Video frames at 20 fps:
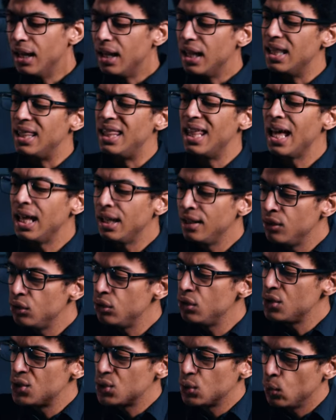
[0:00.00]
Then
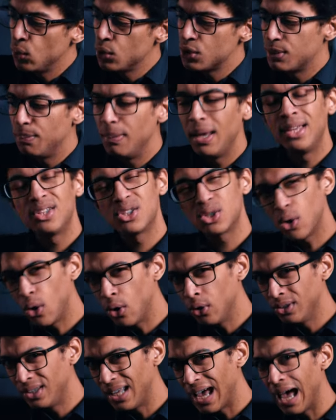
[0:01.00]
the sauce makes
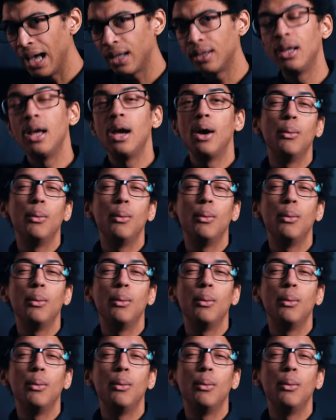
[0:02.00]
contact